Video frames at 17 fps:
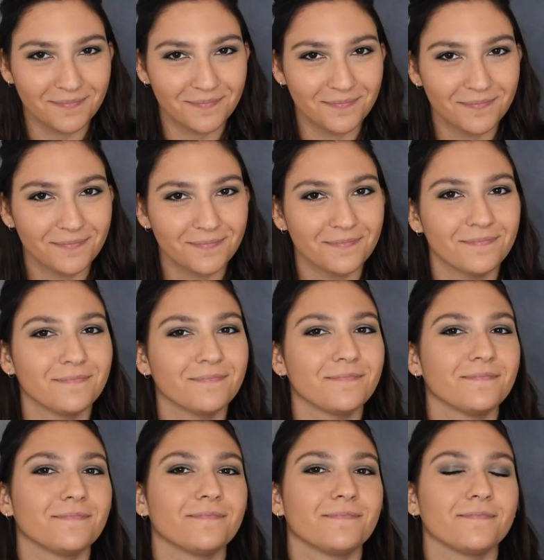
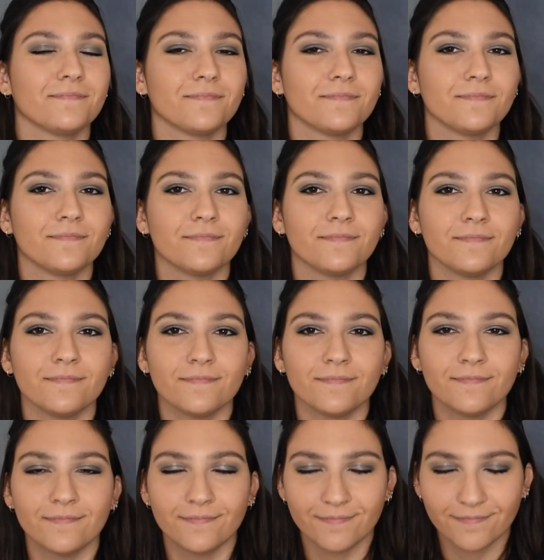
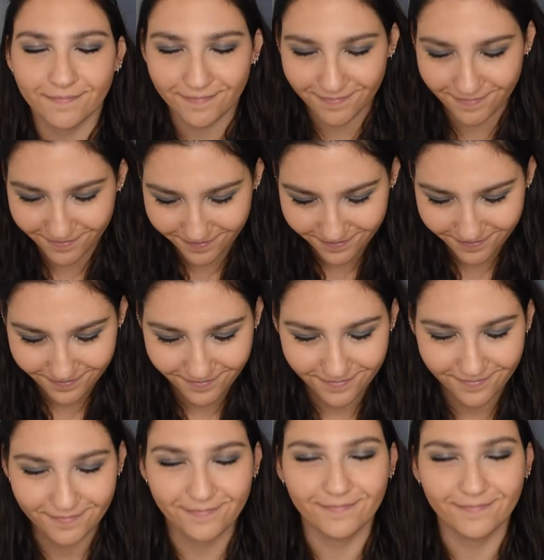This person isn't speaking.